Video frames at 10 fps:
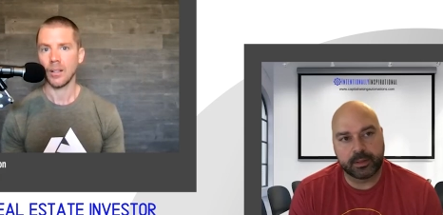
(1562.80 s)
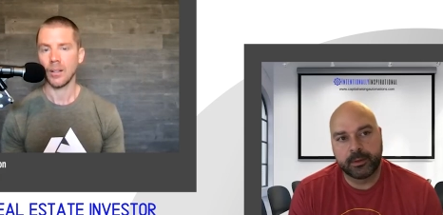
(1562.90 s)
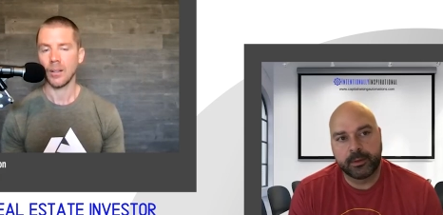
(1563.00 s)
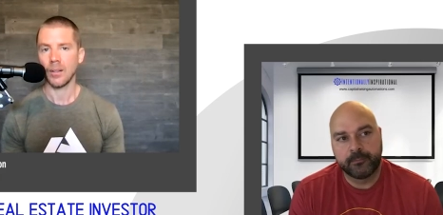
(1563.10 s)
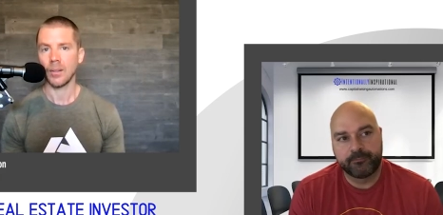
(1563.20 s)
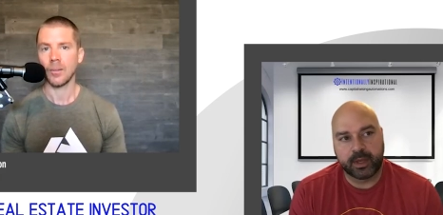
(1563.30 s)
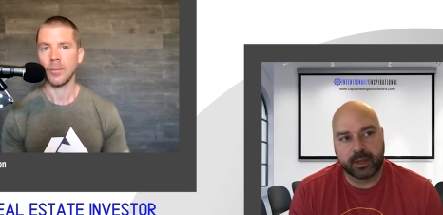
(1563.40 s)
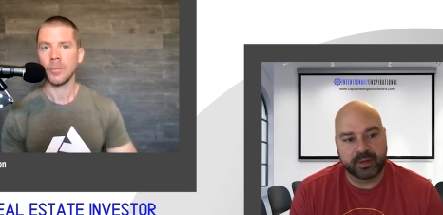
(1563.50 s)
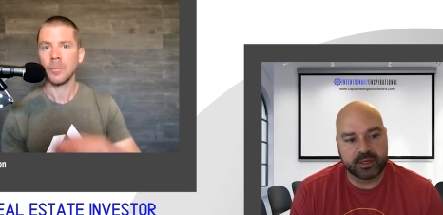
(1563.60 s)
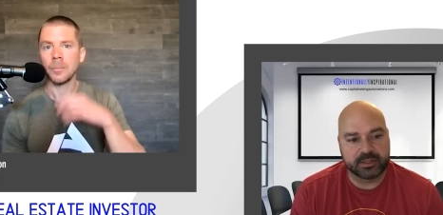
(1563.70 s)
Speaker 1: but yeah,
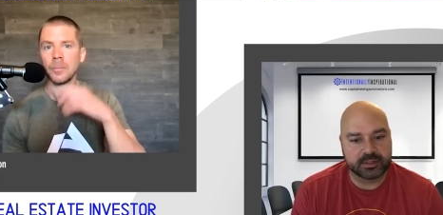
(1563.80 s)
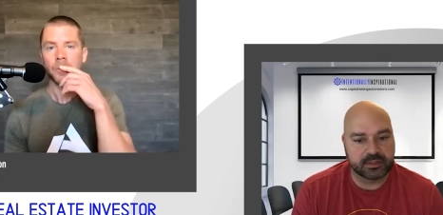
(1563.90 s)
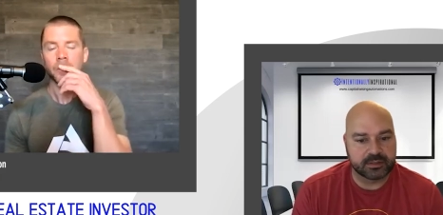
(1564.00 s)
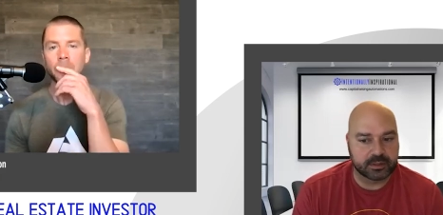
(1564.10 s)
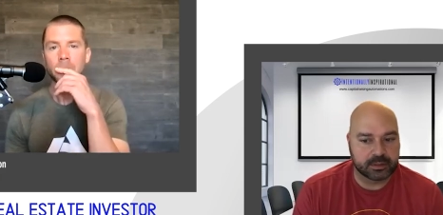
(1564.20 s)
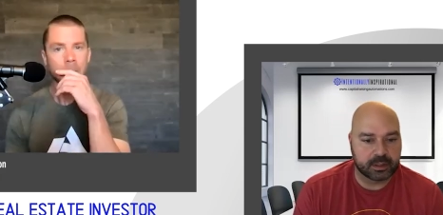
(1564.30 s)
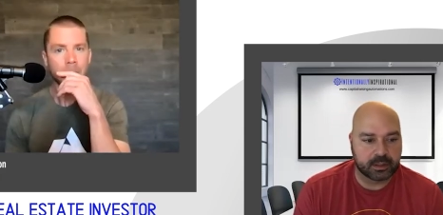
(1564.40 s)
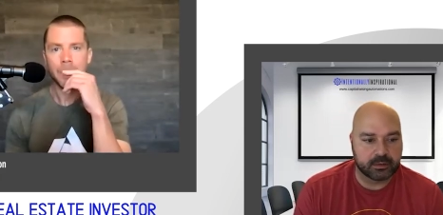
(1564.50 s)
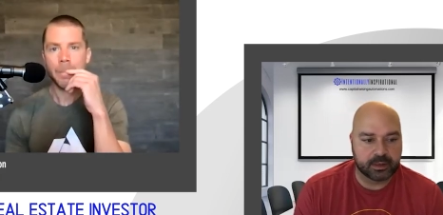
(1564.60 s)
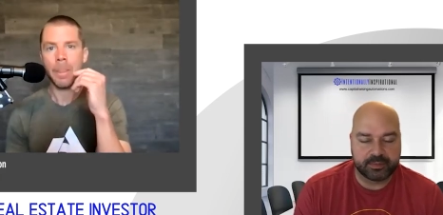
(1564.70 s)
patience is a
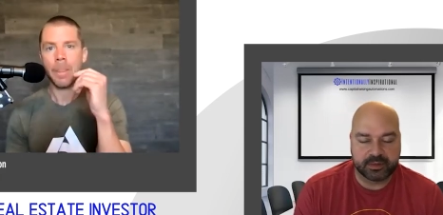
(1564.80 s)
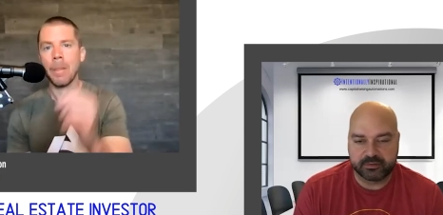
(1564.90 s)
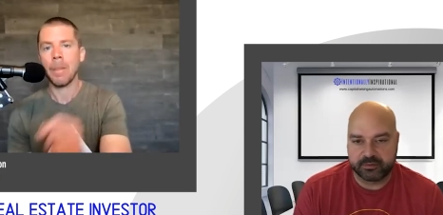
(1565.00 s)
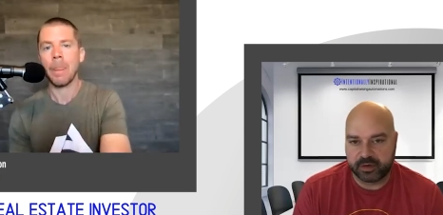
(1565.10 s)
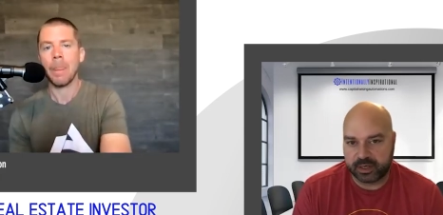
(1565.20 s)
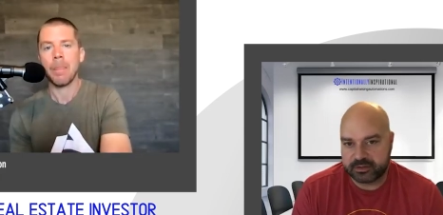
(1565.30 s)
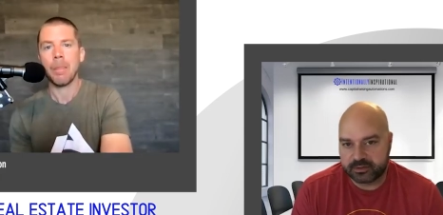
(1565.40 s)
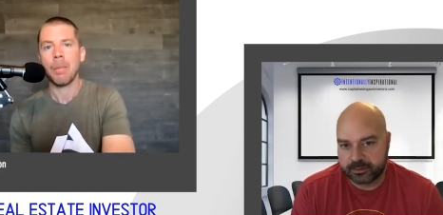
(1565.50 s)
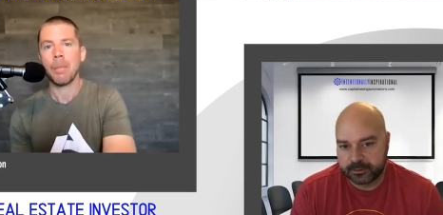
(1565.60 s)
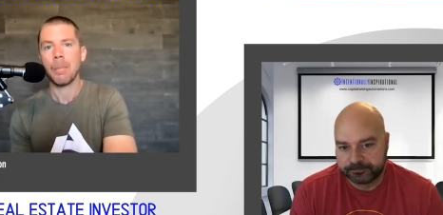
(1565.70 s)
great piece
Speaker 2: of
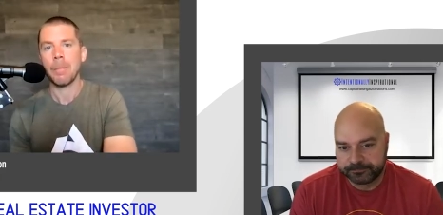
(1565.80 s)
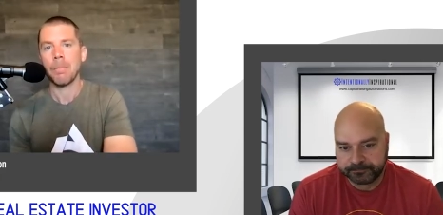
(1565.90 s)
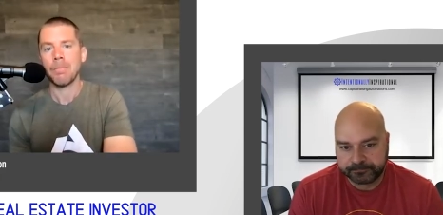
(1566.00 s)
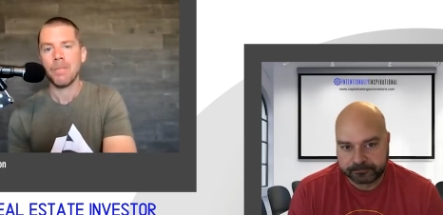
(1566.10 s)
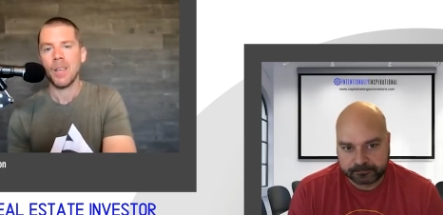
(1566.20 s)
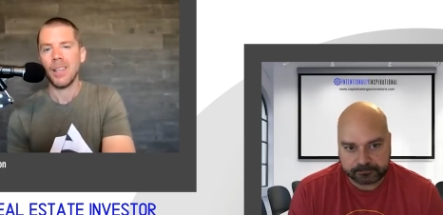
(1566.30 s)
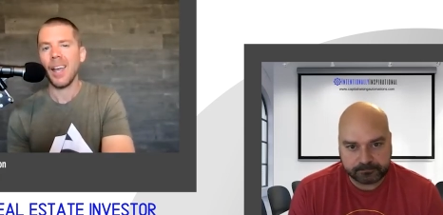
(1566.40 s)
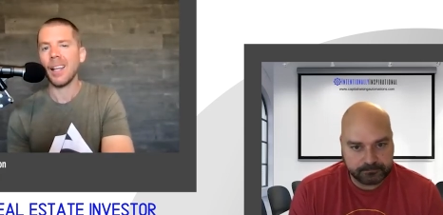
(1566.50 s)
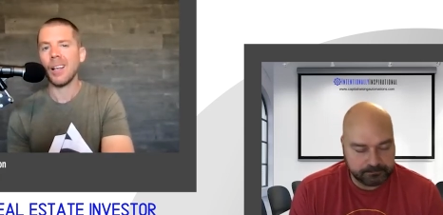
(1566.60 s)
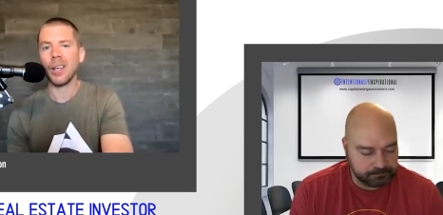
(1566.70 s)
advice. Yeah,
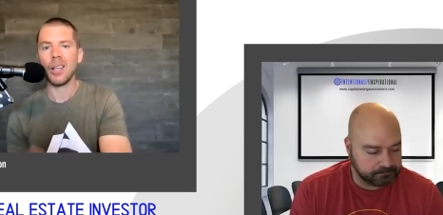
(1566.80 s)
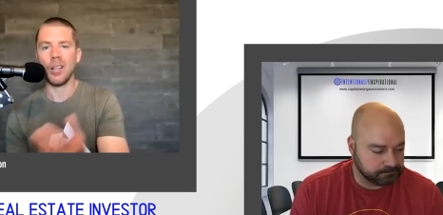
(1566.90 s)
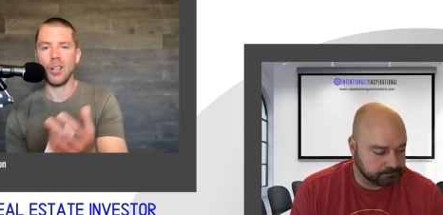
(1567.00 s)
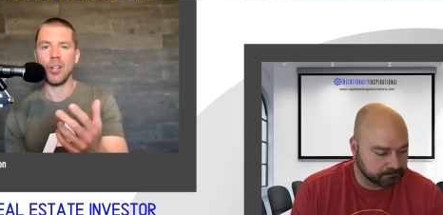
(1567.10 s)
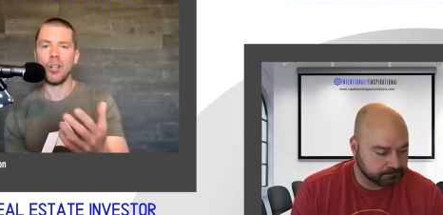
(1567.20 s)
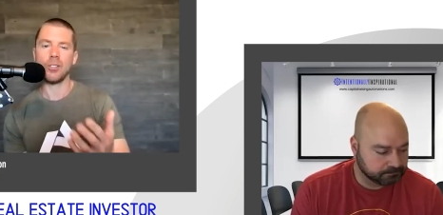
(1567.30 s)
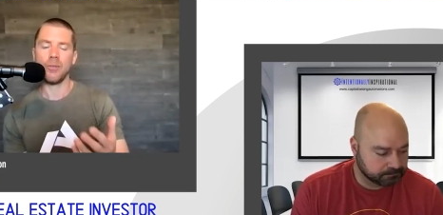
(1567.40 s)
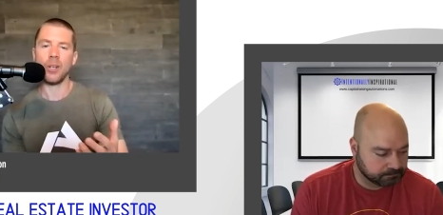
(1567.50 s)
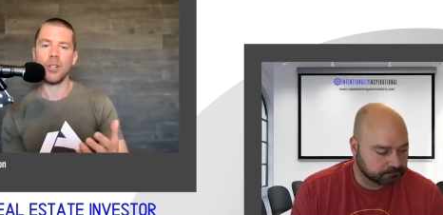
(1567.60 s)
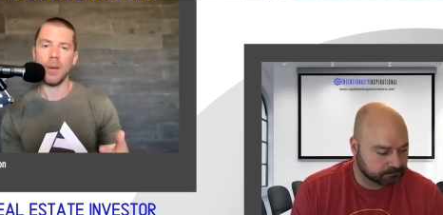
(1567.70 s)
and it was
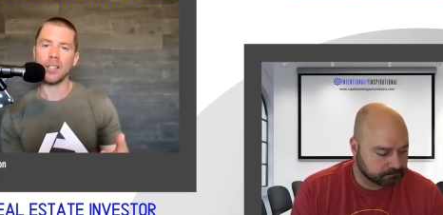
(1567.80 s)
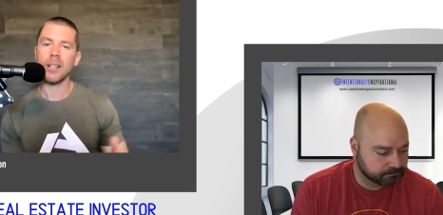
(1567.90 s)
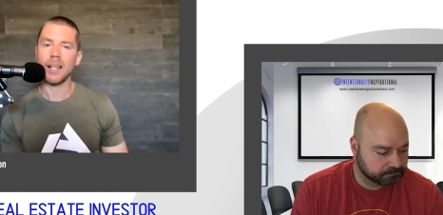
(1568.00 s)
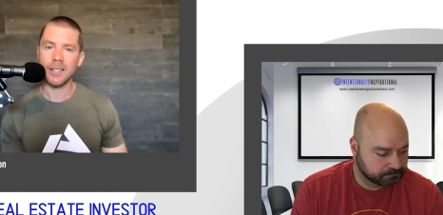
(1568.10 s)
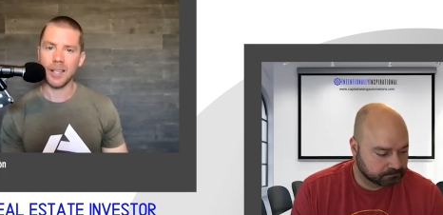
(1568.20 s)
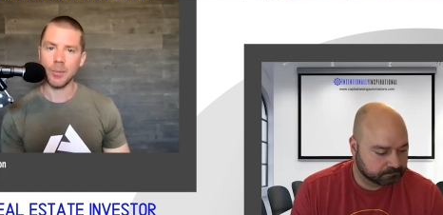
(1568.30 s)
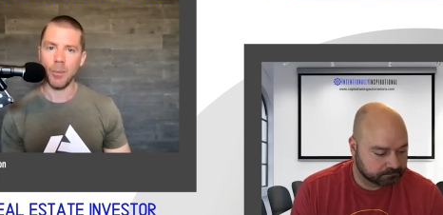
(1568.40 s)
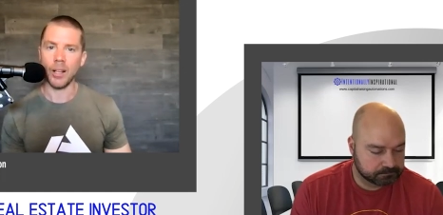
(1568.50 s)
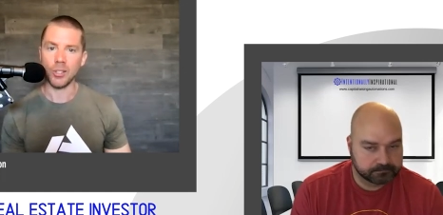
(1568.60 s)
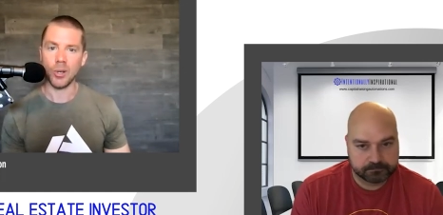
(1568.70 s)
funny, you mentioned that 6
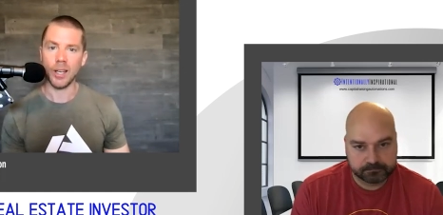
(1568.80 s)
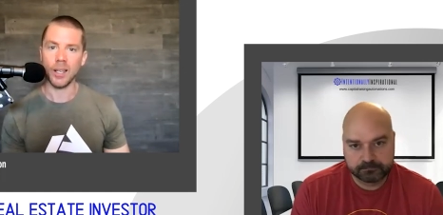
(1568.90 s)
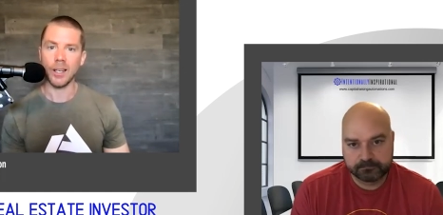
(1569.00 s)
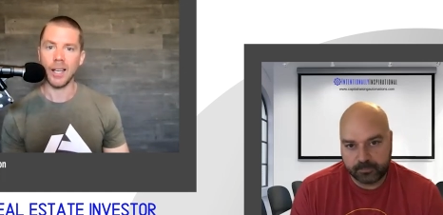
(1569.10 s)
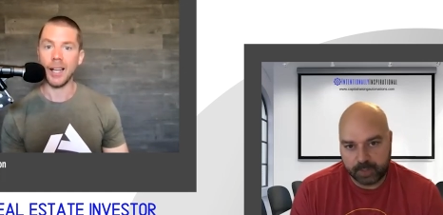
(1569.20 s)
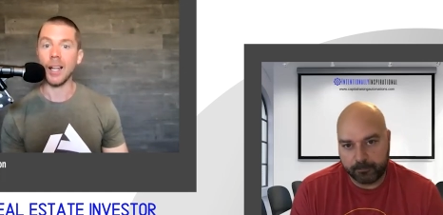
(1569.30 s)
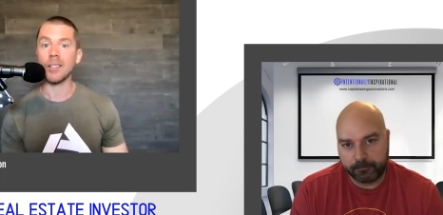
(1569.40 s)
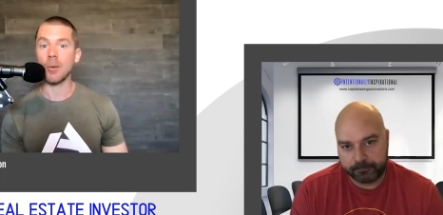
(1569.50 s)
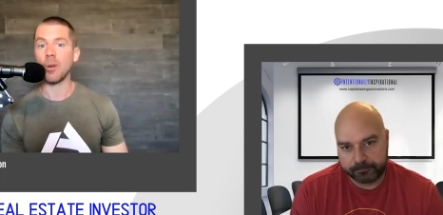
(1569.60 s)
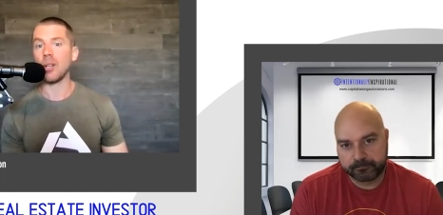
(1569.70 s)
months, right? And, yeah. And
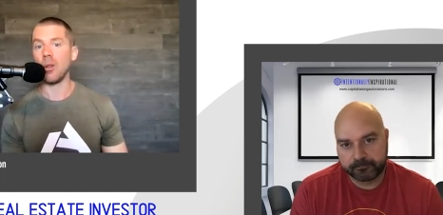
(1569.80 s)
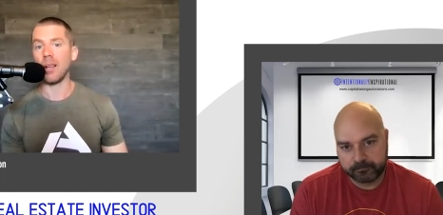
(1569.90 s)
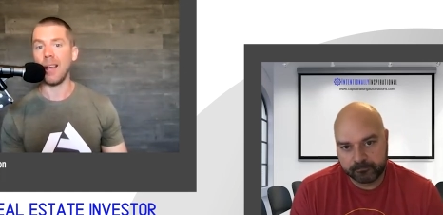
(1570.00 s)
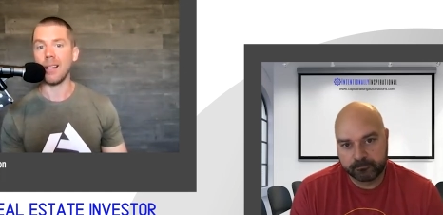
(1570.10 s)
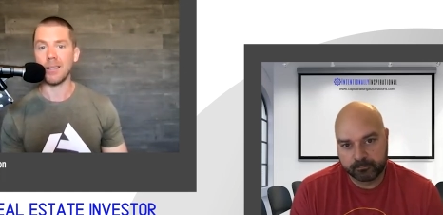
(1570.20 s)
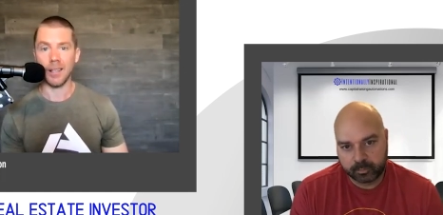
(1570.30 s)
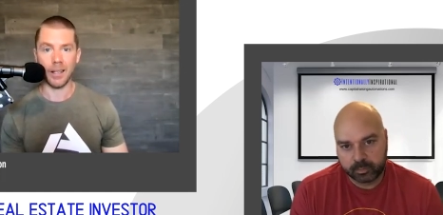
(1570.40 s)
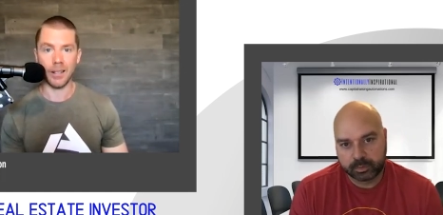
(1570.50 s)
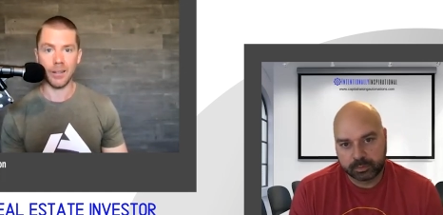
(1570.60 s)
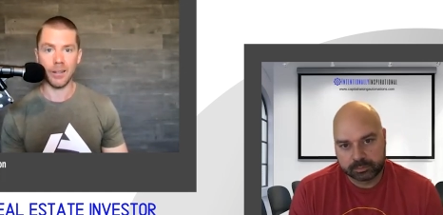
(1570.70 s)
someone could look at that and said,